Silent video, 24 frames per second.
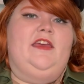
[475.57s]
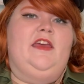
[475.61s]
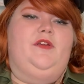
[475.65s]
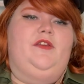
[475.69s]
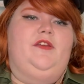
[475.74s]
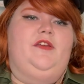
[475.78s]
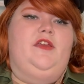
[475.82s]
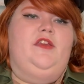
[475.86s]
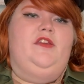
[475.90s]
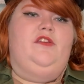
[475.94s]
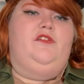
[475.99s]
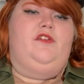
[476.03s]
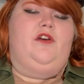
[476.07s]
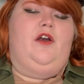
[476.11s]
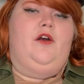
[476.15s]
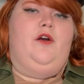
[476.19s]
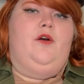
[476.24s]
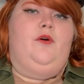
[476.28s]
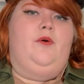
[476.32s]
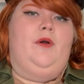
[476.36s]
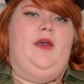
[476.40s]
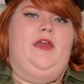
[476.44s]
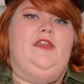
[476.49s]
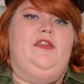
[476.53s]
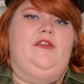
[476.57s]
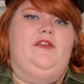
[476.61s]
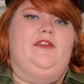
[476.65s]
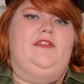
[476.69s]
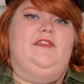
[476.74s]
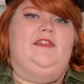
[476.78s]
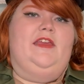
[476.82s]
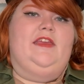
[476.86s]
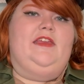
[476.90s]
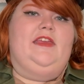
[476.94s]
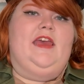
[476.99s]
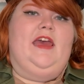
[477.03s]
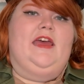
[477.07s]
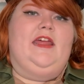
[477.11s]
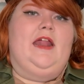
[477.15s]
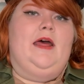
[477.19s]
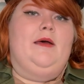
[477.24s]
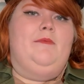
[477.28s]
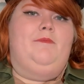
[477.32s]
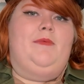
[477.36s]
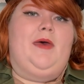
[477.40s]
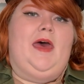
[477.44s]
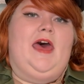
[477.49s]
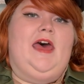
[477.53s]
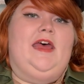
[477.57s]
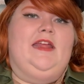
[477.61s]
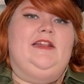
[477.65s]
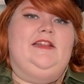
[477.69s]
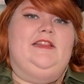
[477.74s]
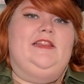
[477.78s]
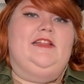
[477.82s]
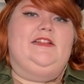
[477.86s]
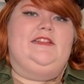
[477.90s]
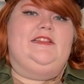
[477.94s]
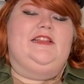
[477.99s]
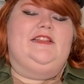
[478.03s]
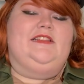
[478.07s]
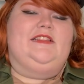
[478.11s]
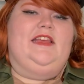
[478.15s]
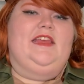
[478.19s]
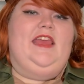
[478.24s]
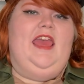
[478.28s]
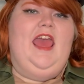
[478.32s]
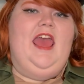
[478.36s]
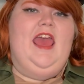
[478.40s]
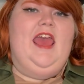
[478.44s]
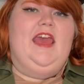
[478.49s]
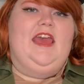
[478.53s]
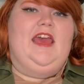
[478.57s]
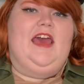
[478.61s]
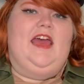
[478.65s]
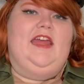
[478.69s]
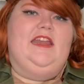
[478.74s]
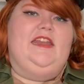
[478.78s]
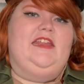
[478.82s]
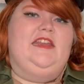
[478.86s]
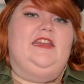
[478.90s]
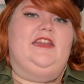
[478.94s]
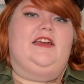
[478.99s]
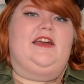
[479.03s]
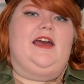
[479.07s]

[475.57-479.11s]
where you can go and you can like get a badge that says like, hey, I need